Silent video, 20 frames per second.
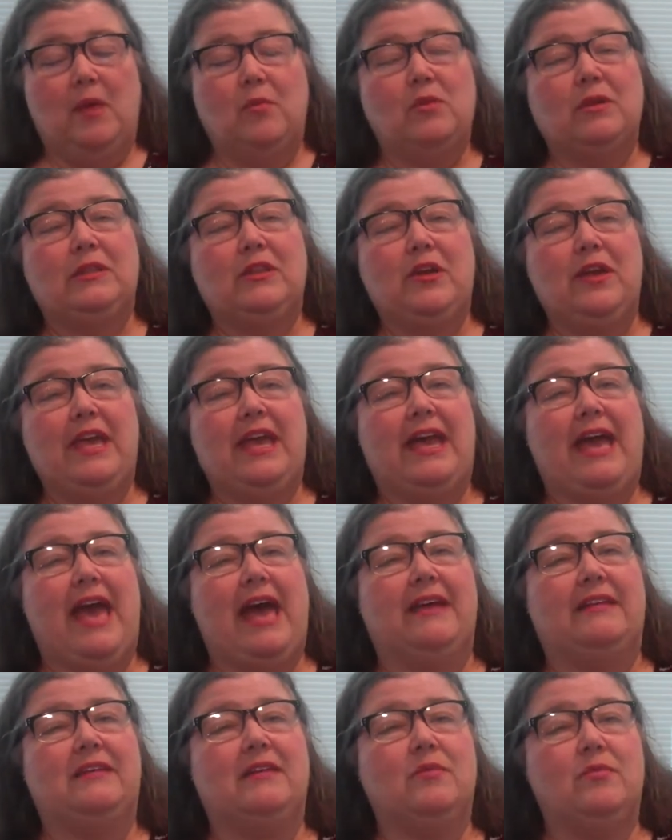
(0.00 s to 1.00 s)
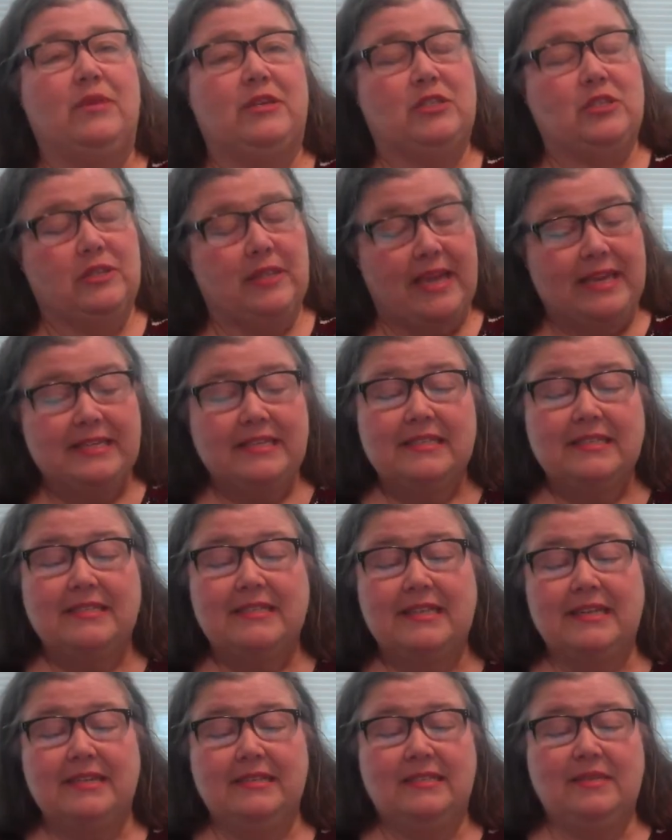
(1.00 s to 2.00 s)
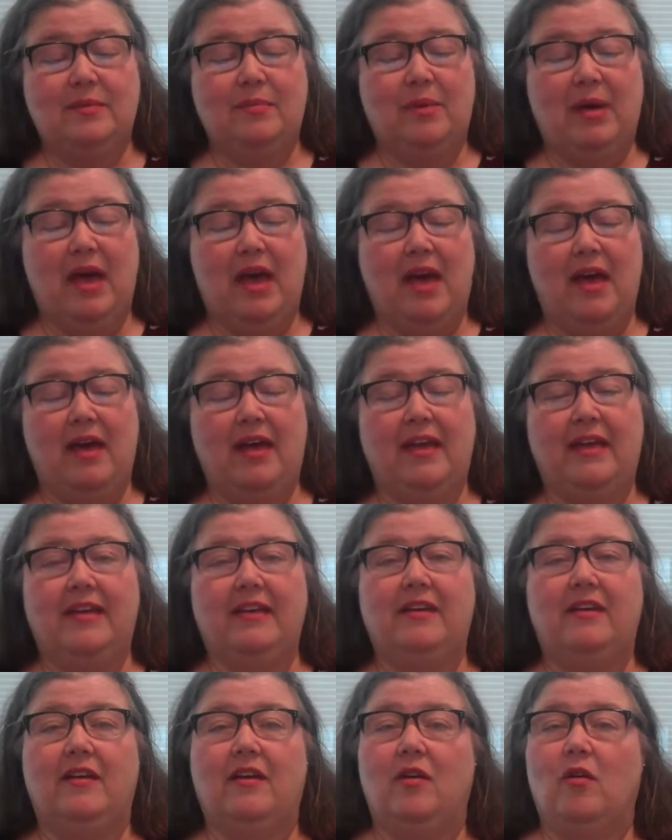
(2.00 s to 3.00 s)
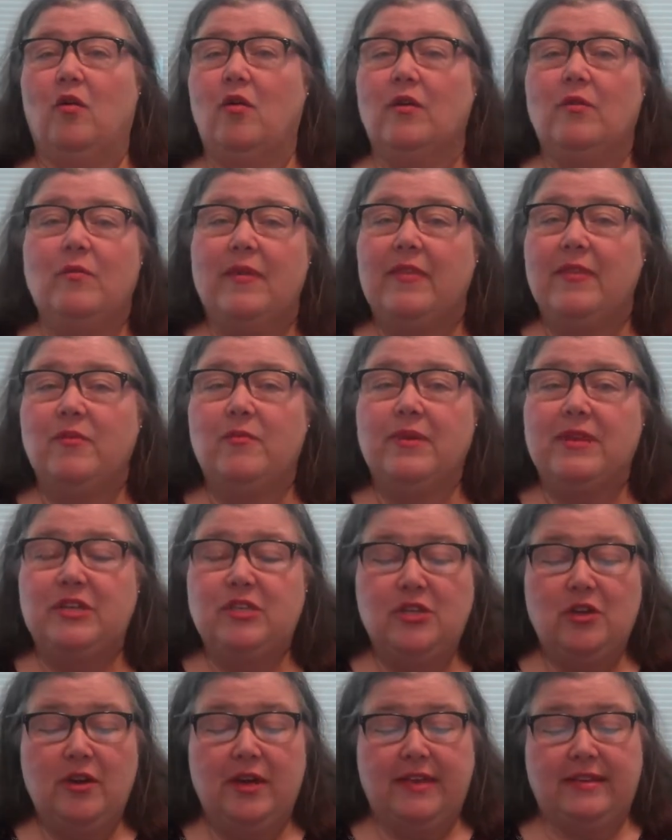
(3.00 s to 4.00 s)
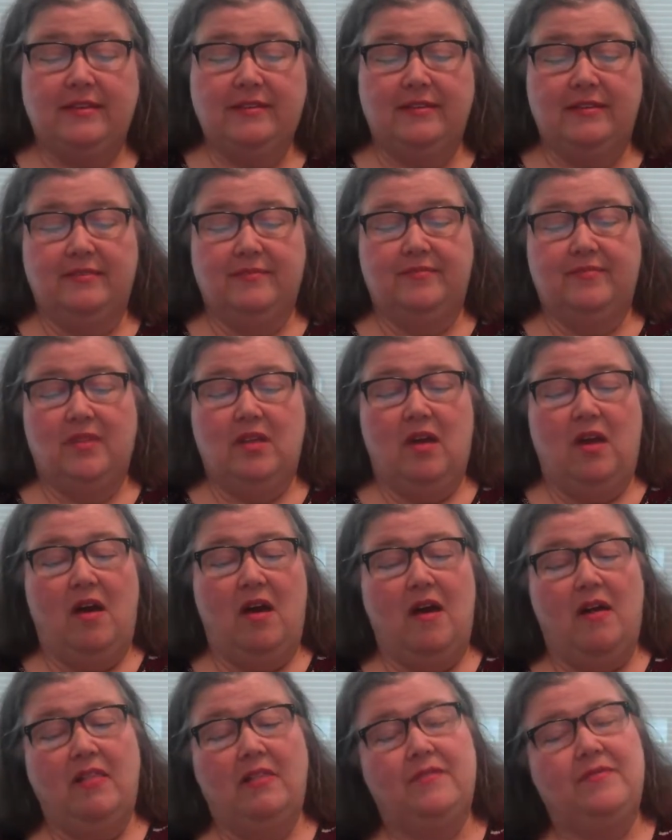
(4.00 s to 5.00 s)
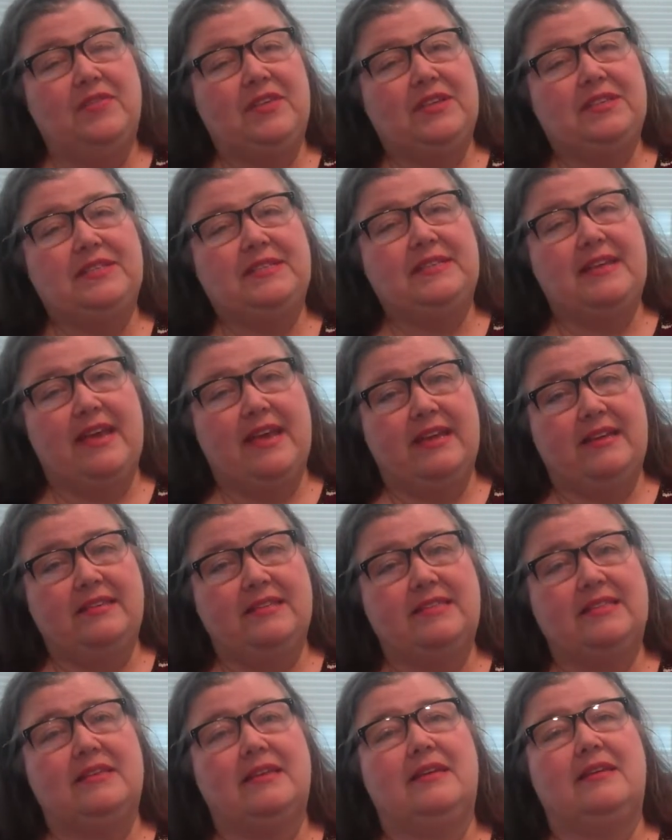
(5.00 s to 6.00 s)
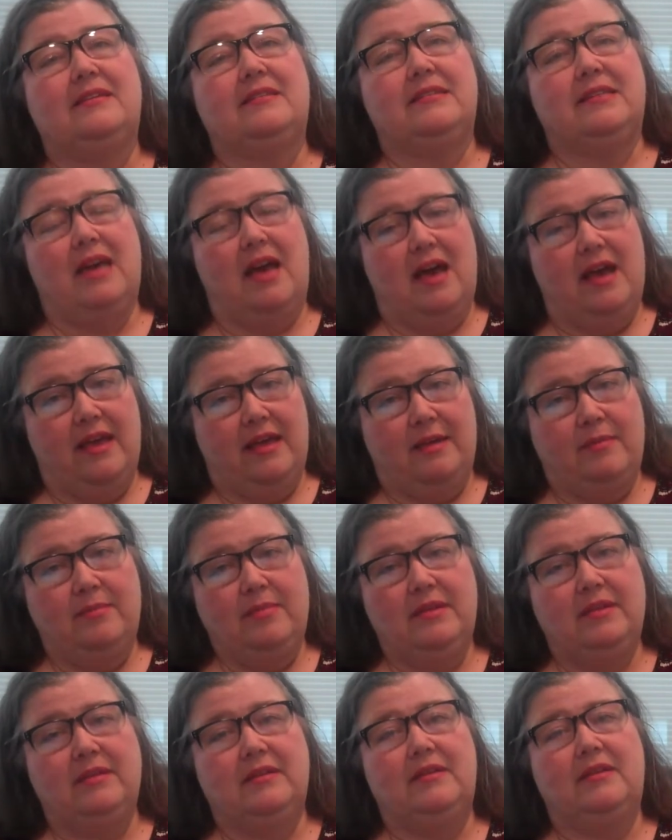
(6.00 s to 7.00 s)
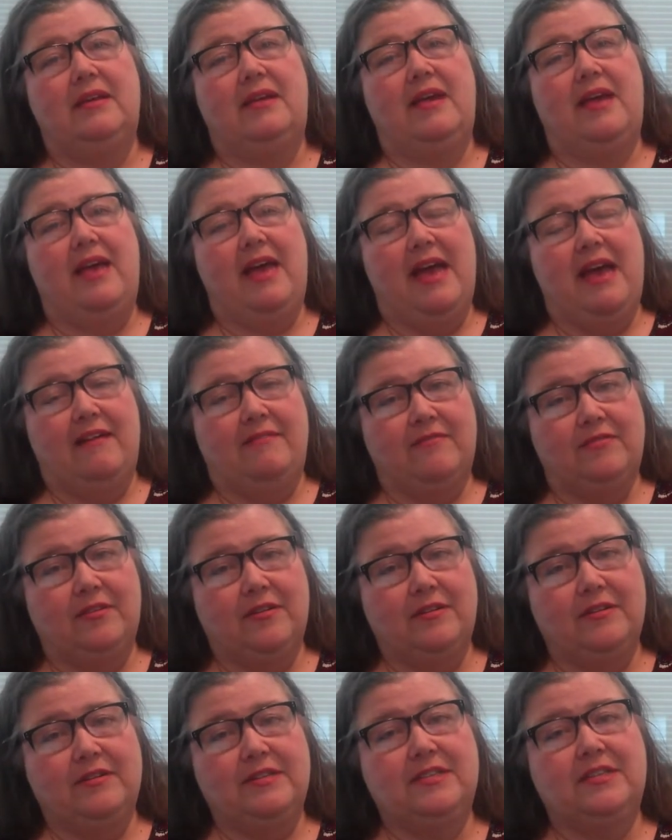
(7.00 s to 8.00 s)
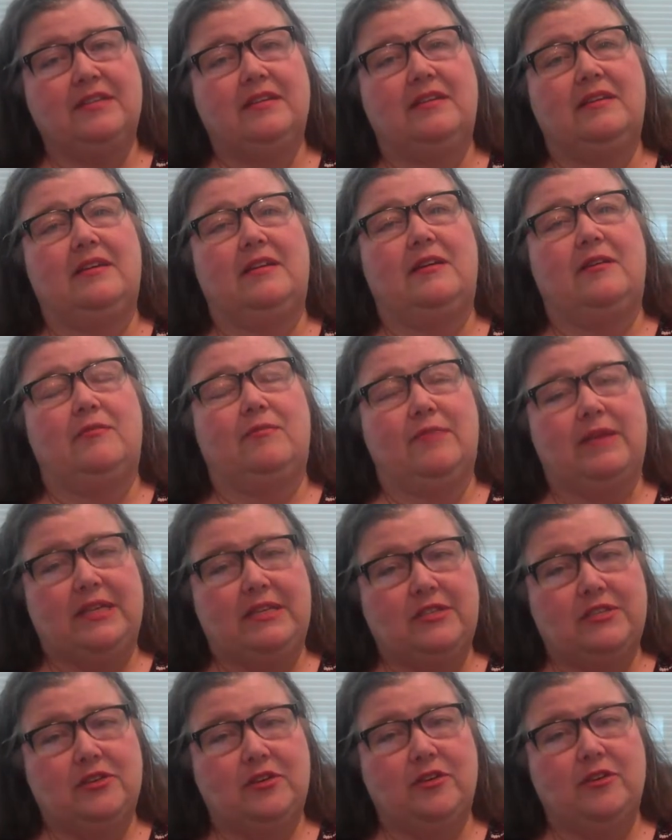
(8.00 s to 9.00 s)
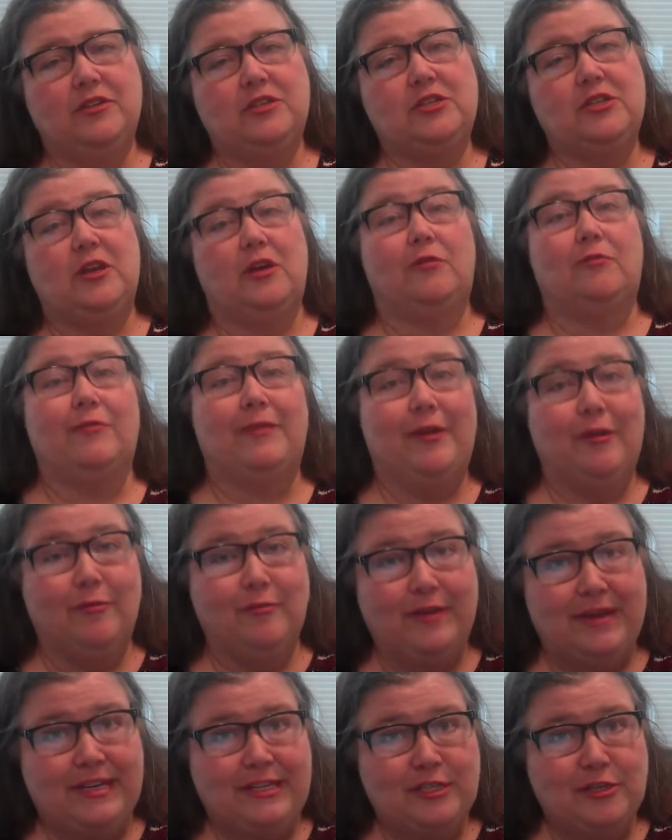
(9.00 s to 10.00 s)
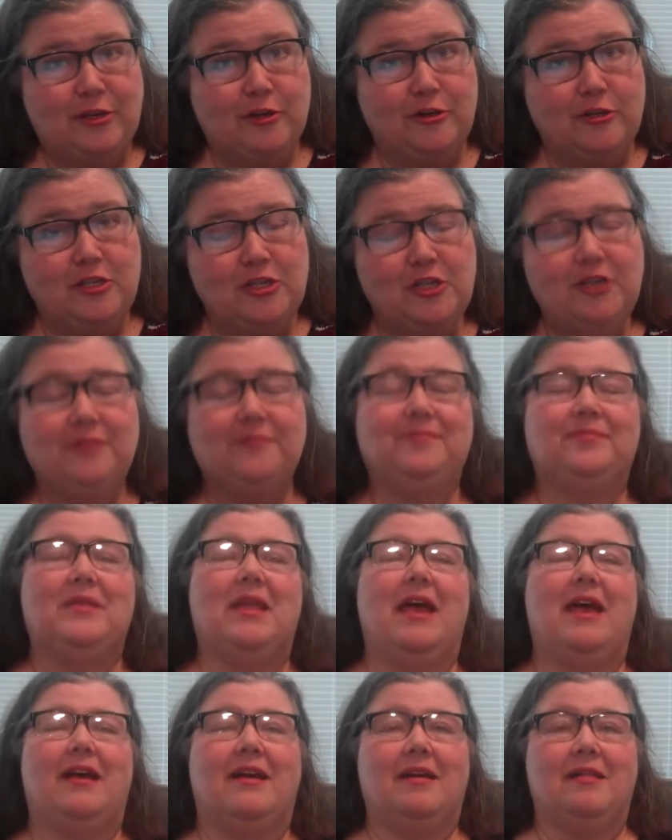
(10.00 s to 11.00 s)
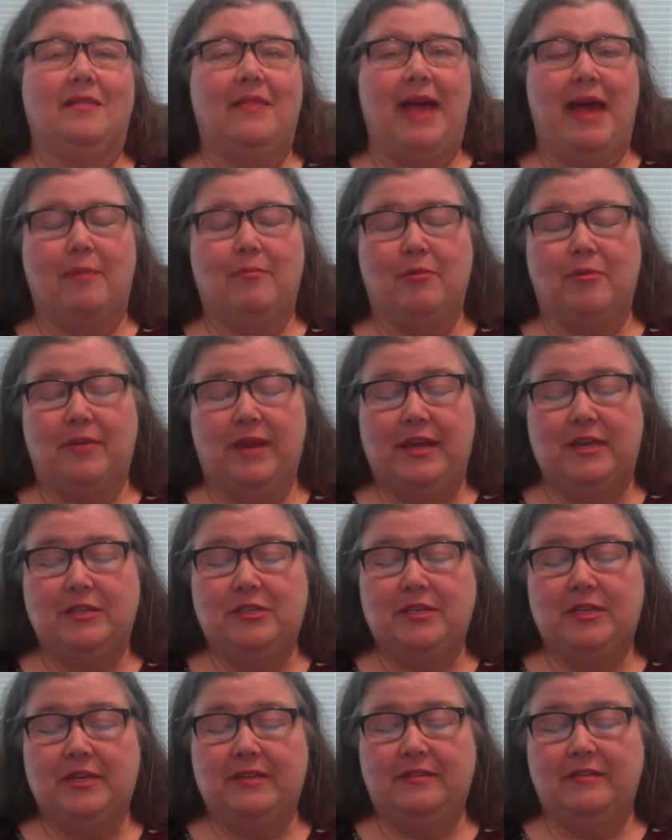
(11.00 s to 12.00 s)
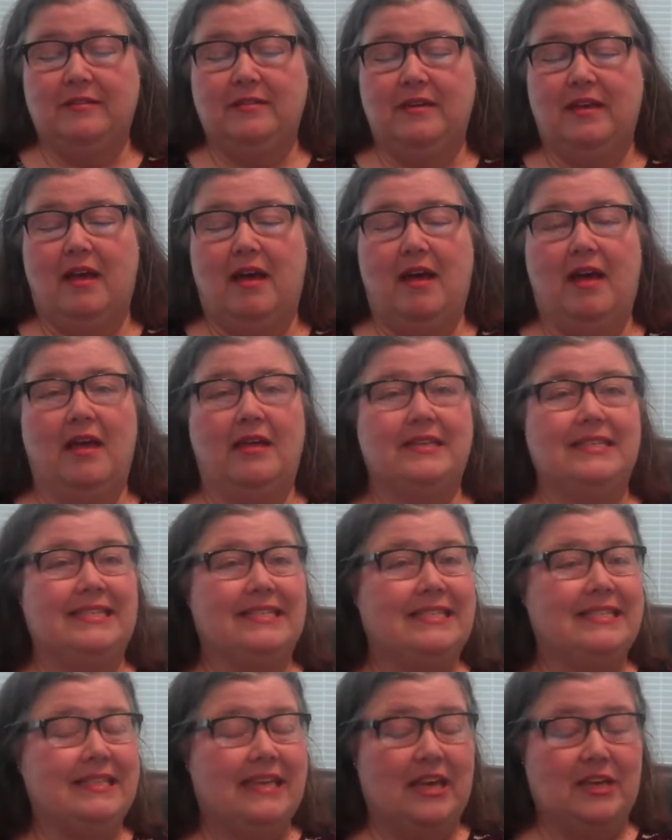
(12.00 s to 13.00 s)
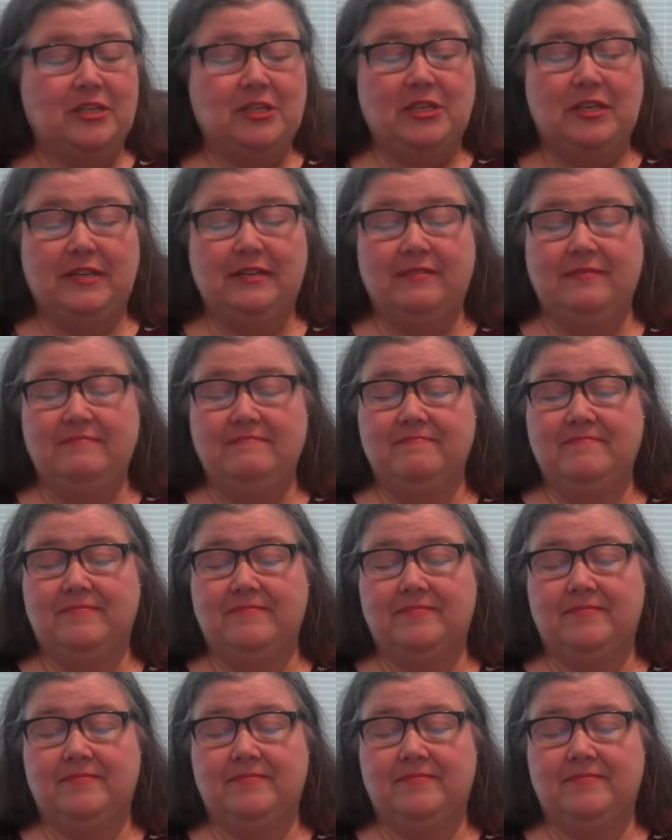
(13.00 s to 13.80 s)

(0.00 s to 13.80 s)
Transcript: we're looking at which licensing to buy or whether we should. All of this takes time, effort, research, real research, collaboration, discussion,